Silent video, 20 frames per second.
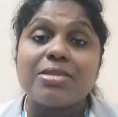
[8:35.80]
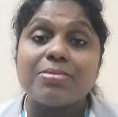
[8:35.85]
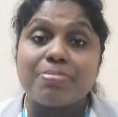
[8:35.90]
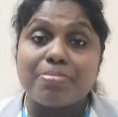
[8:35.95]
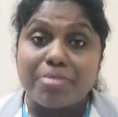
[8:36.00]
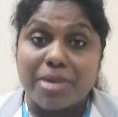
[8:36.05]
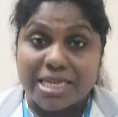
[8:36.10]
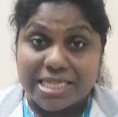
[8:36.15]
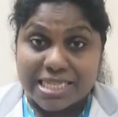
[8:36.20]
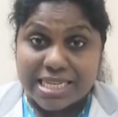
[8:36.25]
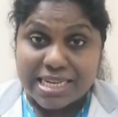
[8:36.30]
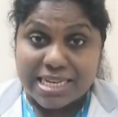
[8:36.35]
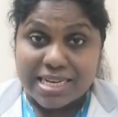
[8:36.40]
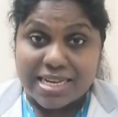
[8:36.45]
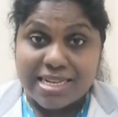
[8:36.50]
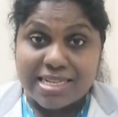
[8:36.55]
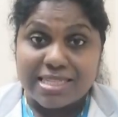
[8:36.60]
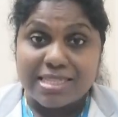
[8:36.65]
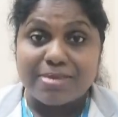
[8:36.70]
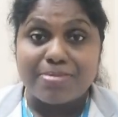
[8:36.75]

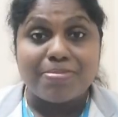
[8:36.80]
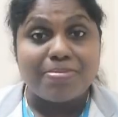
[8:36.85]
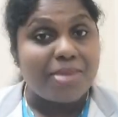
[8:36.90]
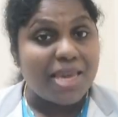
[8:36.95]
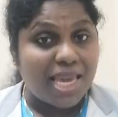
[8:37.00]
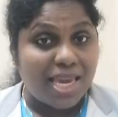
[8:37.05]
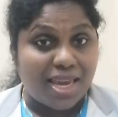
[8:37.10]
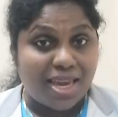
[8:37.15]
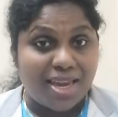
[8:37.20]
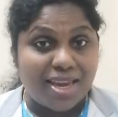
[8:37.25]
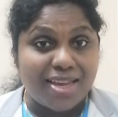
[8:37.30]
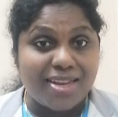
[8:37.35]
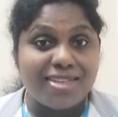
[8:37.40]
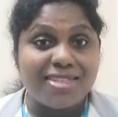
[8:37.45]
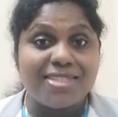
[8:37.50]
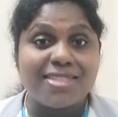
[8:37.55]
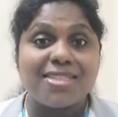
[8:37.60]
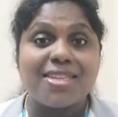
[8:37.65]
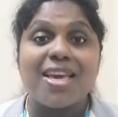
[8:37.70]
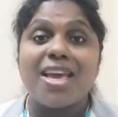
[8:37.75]
materials
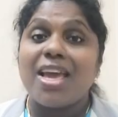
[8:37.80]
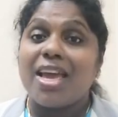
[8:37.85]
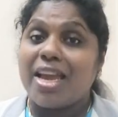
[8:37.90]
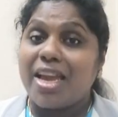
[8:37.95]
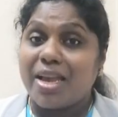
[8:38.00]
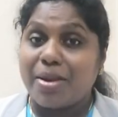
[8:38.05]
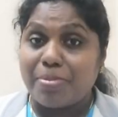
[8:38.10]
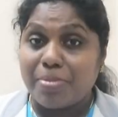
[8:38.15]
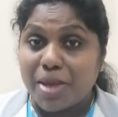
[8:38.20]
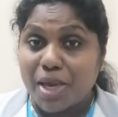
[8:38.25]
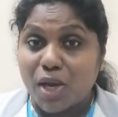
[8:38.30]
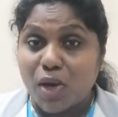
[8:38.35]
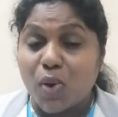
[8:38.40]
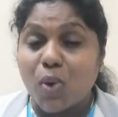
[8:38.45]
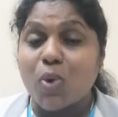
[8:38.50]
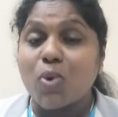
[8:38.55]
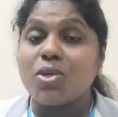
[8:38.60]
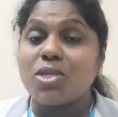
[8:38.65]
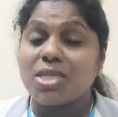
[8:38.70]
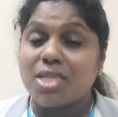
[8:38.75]
means it may
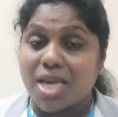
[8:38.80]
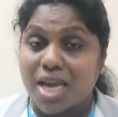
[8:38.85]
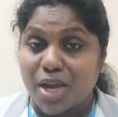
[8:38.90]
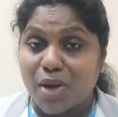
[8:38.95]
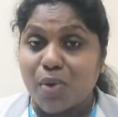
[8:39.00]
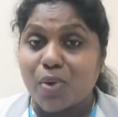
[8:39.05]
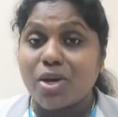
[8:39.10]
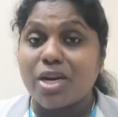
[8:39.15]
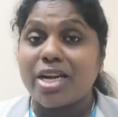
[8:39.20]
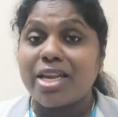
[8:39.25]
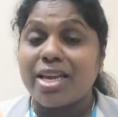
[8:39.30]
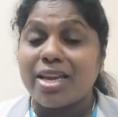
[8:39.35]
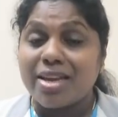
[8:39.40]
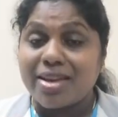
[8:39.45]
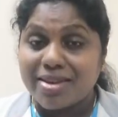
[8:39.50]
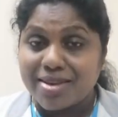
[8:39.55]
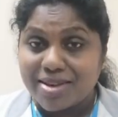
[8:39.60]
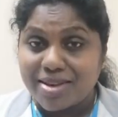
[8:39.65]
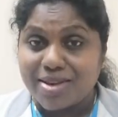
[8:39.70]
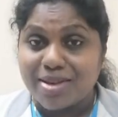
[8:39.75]
cause, I
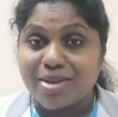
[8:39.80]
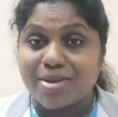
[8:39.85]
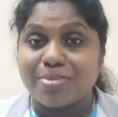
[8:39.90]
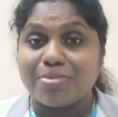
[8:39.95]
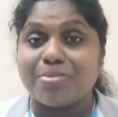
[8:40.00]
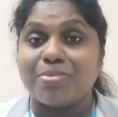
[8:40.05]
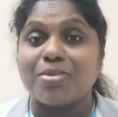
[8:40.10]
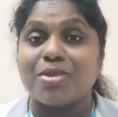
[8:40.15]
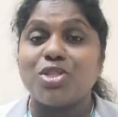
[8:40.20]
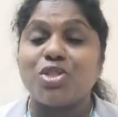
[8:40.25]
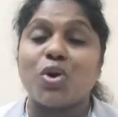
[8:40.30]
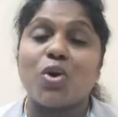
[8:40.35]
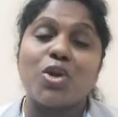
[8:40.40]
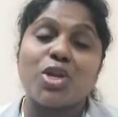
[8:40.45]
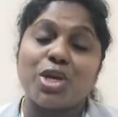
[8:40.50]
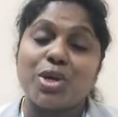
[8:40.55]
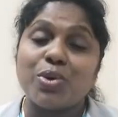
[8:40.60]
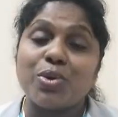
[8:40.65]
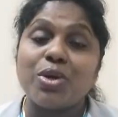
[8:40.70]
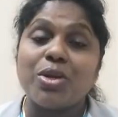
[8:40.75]
already
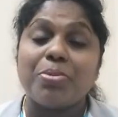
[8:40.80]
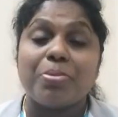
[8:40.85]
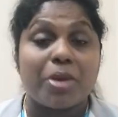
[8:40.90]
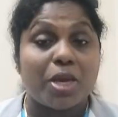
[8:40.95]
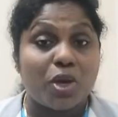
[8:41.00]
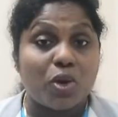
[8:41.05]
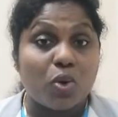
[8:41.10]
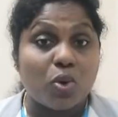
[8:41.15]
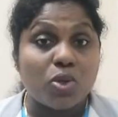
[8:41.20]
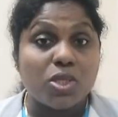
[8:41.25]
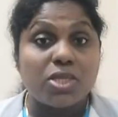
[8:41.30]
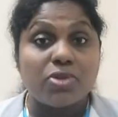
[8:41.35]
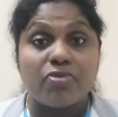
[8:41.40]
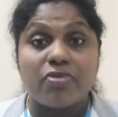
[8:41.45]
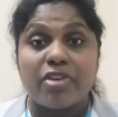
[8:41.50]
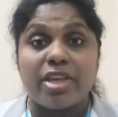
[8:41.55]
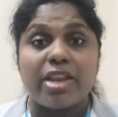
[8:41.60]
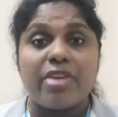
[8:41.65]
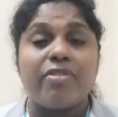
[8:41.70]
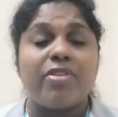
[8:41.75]
told you, it may cause
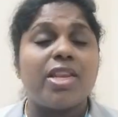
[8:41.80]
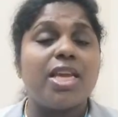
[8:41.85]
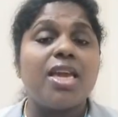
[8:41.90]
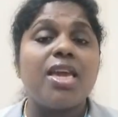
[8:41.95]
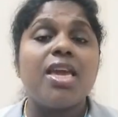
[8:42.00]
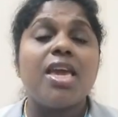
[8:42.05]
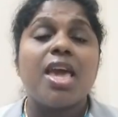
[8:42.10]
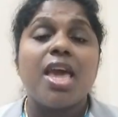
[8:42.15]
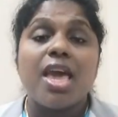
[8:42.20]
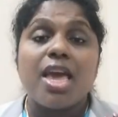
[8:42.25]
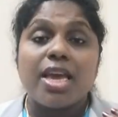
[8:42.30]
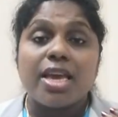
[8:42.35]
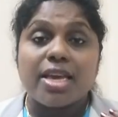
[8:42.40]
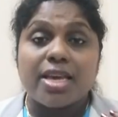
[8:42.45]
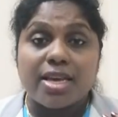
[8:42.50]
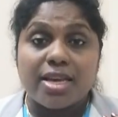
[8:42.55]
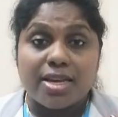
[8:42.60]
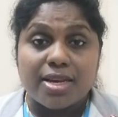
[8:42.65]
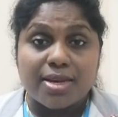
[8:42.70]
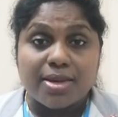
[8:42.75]
very
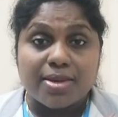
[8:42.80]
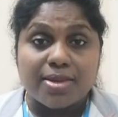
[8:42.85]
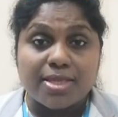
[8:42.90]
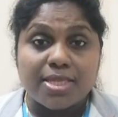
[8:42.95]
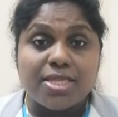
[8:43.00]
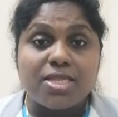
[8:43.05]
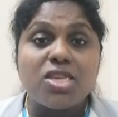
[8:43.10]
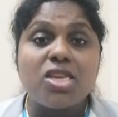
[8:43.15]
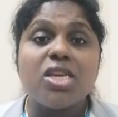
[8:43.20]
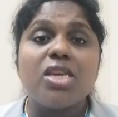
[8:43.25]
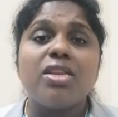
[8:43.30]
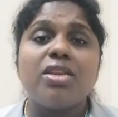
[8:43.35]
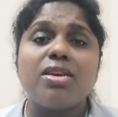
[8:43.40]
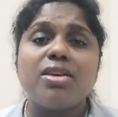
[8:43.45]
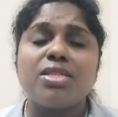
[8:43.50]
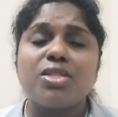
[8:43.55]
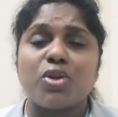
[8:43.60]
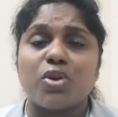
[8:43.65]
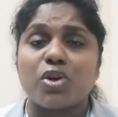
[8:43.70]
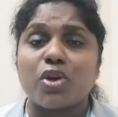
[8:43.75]

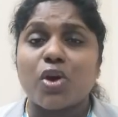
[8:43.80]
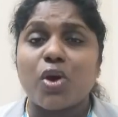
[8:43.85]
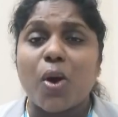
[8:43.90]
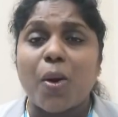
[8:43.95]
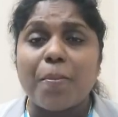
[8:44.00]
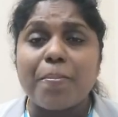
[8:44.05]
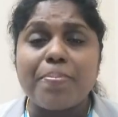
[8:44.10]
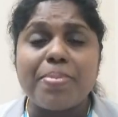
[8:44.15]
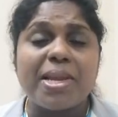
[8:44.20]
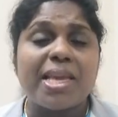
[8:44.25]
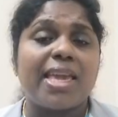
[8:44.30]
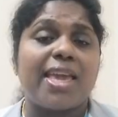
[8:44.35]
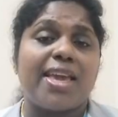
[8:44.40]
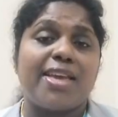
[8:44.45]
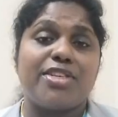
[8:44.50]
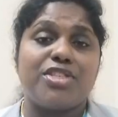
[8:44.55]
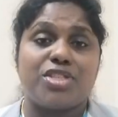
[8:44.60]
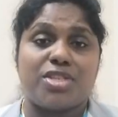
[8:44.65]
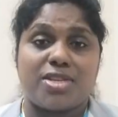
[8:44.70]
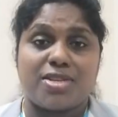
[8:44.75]
serious or
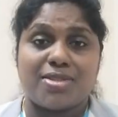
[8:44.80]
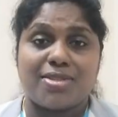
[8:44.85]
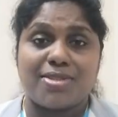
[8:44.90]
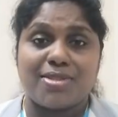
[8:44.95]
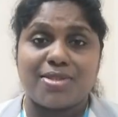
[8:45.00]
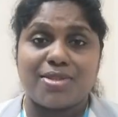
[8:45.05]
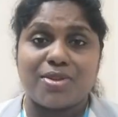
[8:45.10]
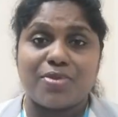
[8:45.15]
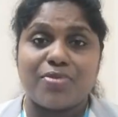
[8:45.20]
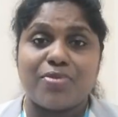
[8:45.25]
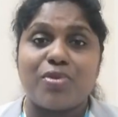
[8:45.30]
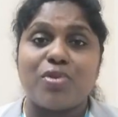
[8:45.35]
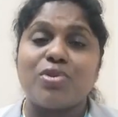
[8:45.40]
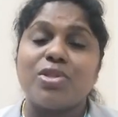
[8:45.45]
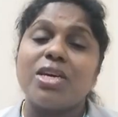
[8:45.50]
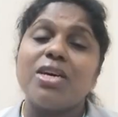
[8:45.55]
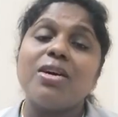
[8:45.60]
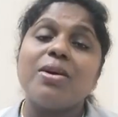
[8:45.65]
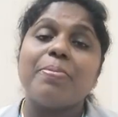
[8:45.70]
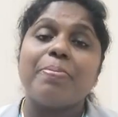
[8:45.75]
complications for
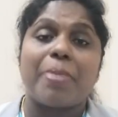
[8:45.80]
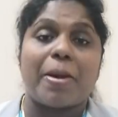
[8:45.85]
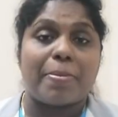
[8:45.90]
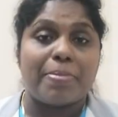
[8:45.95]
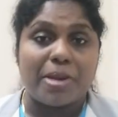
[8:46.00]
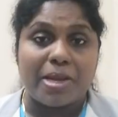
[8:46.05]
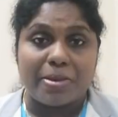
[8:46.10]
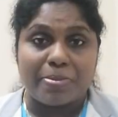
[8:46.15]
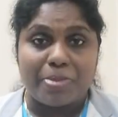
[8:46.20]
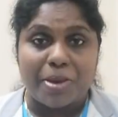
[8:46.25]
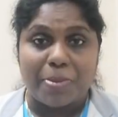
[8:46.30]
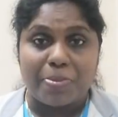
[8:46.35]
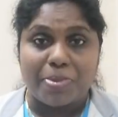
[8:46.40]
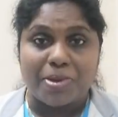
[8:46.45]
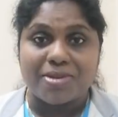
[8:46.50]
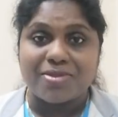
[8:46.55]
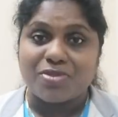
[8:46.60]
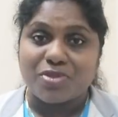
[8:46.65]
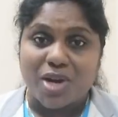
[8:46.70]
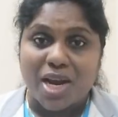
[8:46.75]
the public
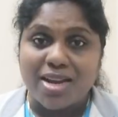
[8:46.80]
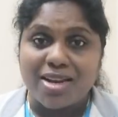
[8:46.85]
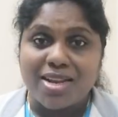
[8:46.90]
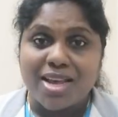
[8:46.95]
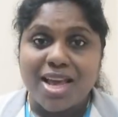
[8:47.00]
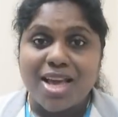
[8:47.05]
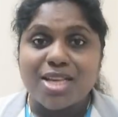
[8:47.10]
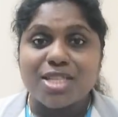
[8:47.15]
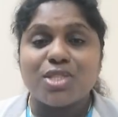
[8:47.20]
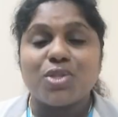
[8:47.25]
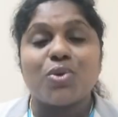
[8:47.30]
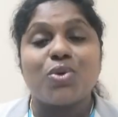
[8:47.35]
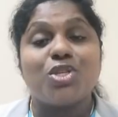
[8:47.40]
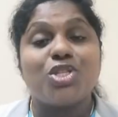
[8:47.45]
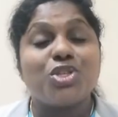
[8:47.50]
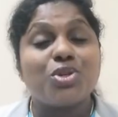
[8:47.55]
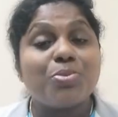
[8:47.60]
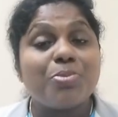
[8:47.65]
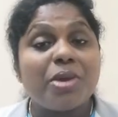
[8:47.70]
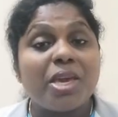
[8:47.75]
people, right? So
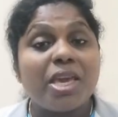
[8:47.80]
it should